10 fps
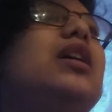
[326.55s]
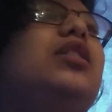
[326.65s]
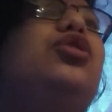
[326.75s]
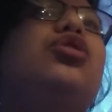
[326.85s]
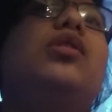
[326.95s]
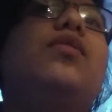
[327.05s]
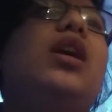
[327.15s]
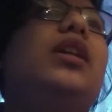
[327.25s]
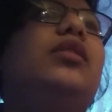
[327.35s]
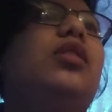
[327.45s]
You should have
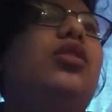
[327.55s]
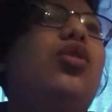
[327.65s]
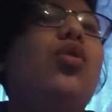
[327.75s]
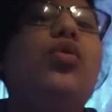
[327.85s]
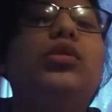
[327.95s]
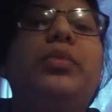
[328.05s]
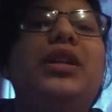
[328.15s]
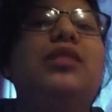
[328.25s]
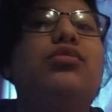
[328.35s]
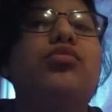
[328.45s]
gotten a gold
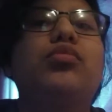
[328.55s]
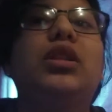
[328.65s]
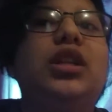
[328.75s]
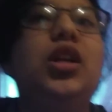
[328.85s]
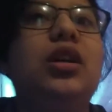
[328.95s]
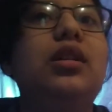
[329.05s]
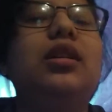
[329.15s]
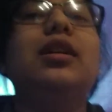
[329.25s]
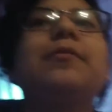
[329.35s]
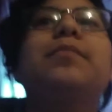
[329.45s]
because it was really good."
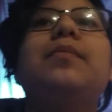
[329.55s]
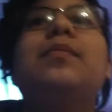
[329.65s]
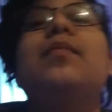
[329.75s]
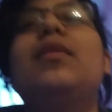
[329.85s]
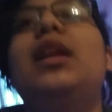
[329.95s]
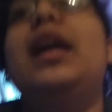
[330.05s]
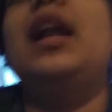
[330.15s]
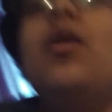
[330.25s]
And I